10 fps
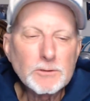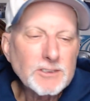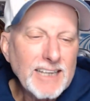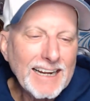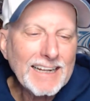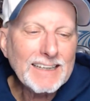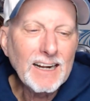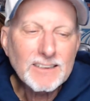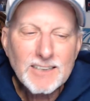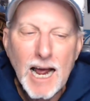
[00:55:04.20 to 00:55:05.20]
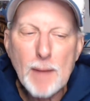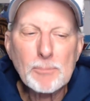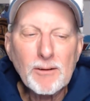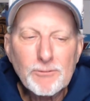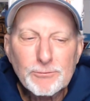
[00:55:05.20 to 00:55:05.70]
10
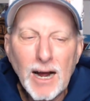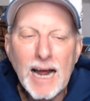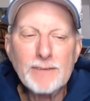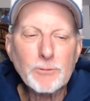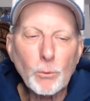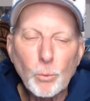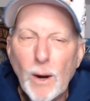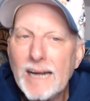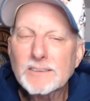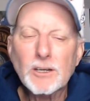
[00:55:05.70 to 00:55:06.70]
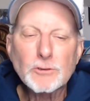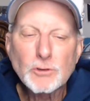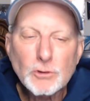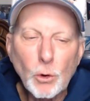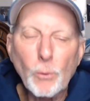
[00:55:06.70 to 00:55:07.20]
top 5 ranked
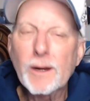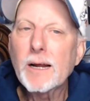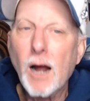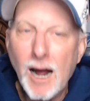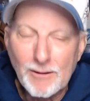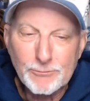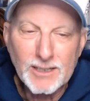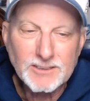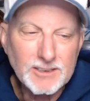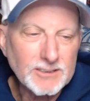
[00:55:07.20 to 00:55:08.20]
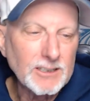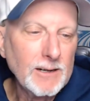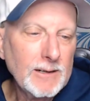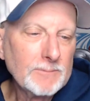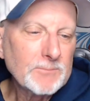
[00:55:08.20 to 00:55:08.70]
scoring offenses
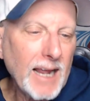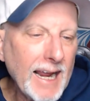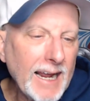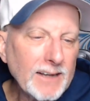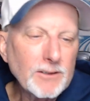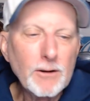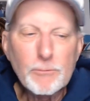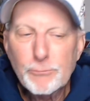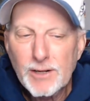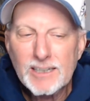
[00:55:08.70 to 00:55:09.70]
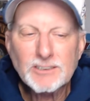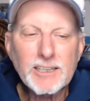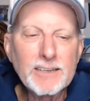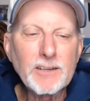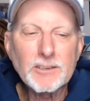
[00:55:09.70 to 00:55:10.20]
and finished
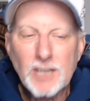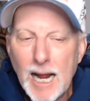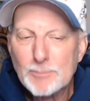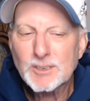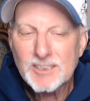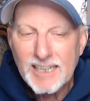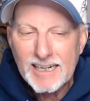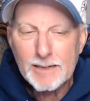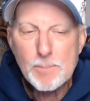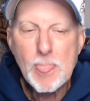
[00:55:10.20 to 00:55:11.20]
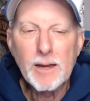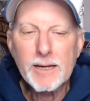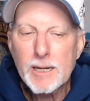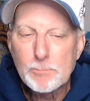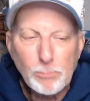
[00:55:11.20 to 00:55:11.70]
in the top 10
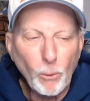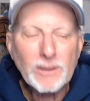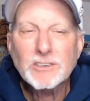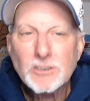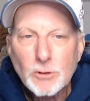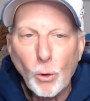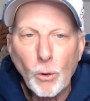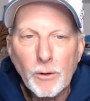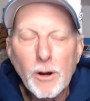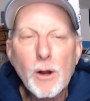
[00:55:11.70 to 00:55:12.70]
in points scored